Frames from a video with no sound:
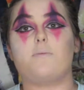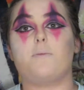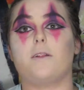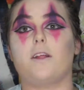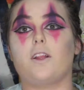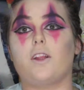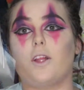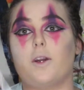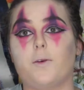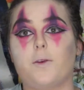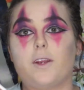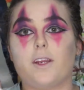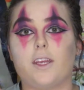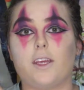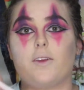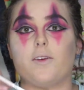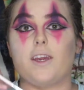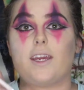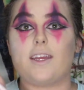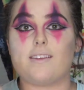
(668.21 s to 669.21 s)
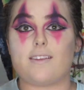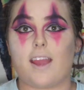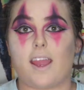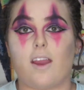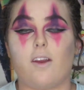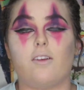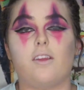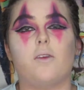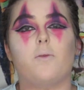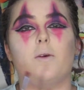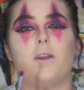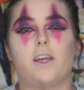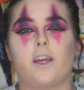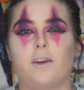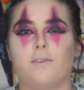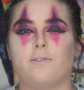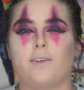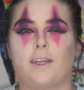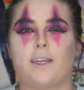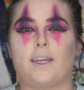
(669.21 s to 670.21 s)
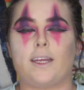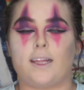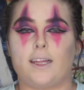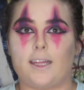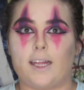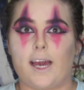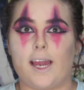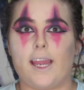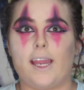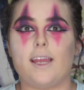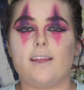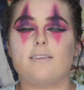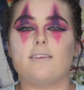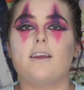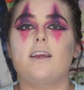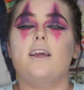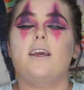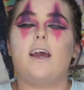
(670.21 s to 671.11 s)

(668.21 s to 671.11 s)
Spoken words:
but the lower you get down, you want to go very light.